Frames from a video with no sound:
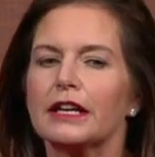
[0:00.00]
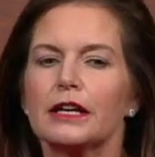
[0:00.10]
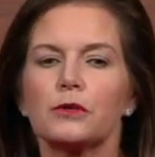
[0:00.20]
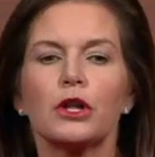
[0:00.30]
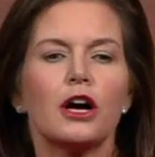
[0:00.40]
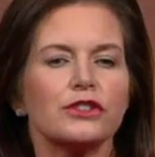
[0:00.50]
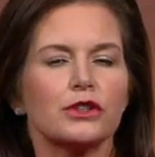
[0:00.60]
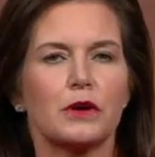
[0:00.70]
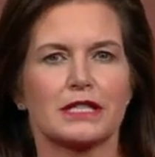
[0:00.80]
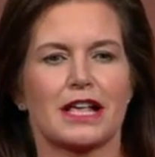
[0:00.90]
It will
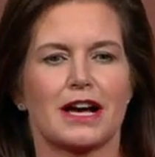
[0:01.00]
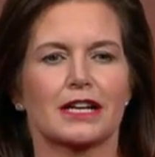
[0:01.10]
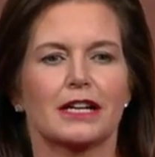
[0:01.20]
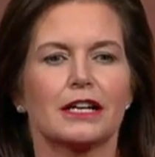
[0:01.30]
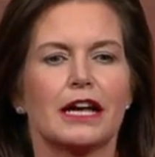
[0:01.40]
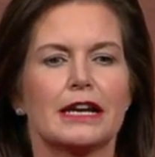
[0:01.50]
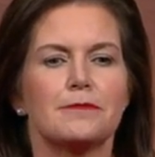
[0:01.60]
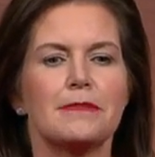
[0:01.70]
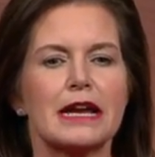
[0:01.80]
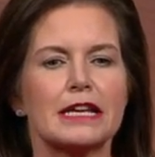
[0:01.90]
also unlock an
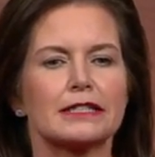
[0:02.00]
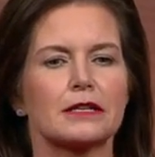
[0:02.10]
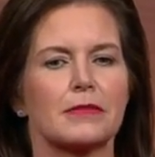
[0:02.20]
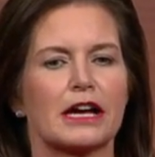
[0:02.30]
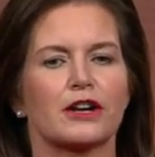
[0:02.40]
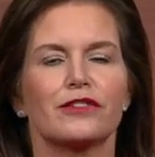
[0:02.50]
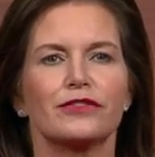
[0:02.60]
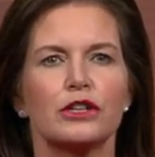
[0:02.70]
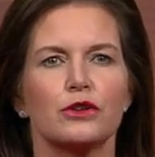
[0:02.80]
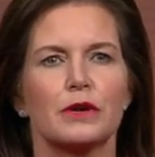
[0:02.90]
amazing amount of
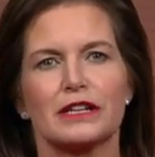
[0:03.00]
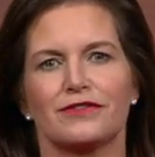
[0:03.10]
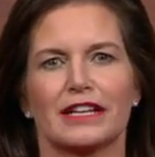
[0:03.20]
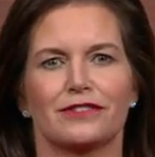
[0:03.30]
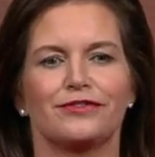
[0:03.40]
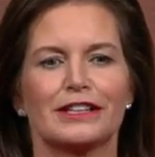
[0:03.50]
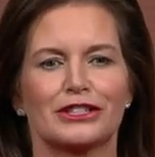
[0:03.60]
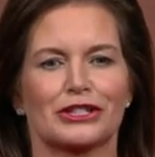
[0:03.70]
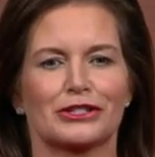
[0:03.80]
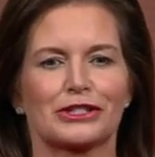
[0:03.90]
new innovative
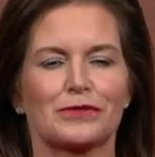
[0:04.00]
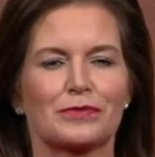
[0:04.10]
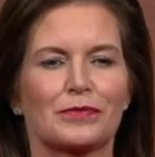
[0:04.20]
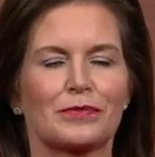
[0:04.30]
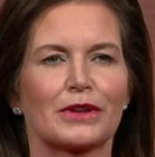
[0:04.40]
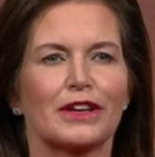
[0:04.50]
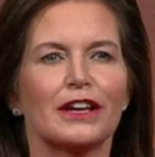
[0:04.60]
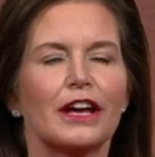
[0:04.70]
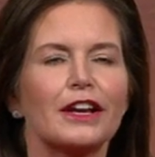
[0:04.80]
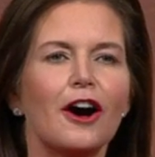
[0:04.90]
features.
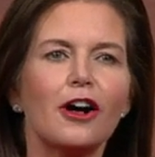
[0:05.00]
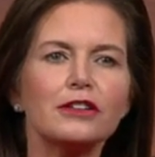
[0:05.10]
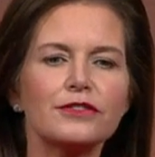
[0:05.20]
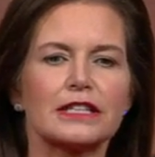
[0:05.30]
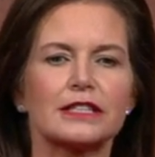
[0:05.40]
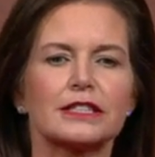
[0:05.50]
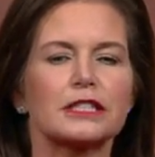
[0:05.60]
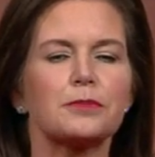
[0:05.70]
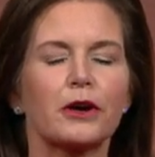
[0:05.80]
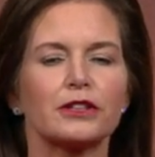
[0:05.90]
And all of this
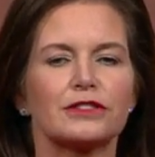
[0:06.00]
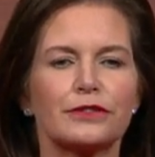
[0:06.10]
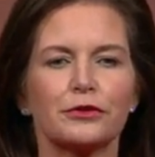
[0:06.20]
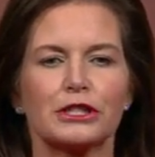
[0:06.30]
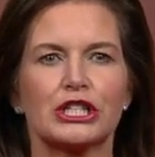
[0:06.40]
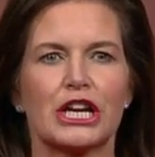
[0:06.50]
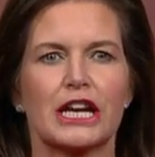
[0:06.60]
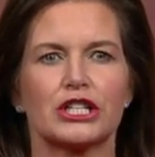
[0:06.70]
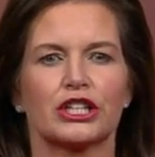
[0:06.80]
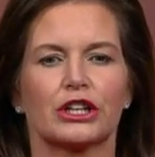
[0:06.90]
is part of
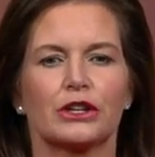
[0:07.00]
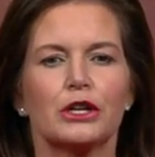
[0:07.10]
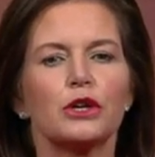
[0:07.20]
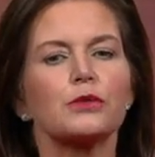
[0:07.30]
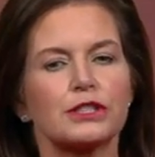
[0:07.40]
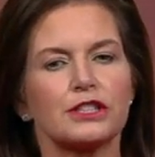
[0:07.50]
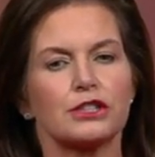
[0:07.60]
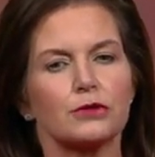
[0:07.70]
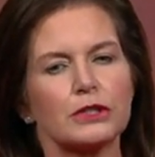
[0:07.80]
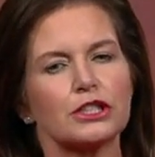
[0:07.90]
differentiation,
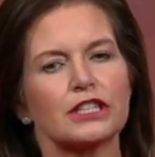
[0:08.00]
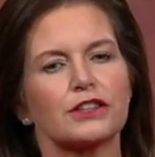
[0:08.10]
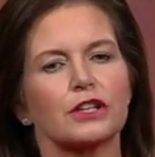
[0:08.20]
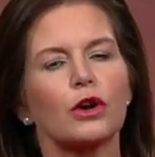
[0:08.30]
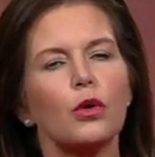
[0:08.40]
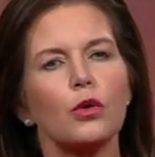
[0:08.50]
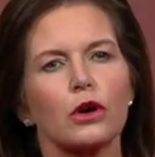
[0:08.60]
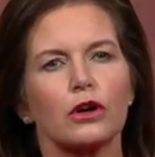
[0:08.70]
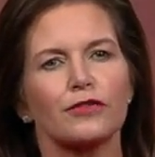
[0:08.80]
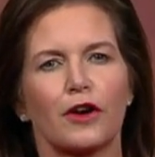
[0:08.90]
which is at the
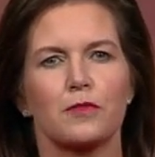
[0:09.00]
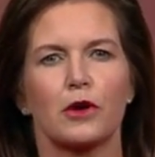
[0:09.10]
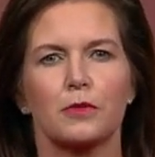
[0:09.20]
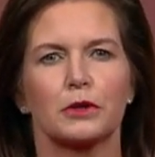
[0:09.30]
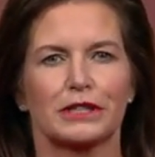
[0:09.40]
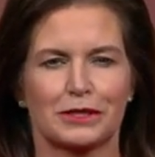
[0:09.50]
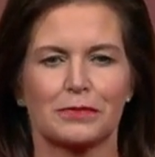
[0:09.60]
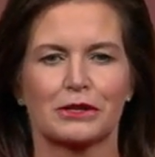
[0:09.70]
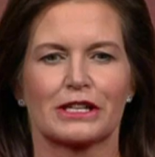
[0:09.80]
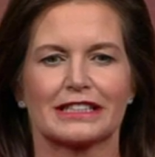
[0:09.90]
core of our mobile
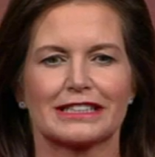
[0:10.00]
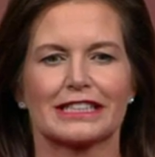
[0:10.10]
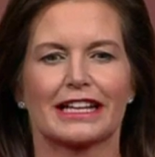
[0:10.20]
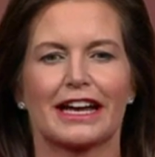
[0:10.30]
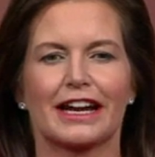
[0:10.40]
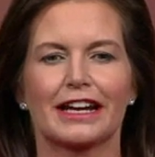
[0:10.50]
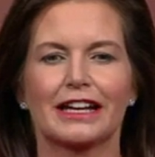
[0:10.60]
experience today.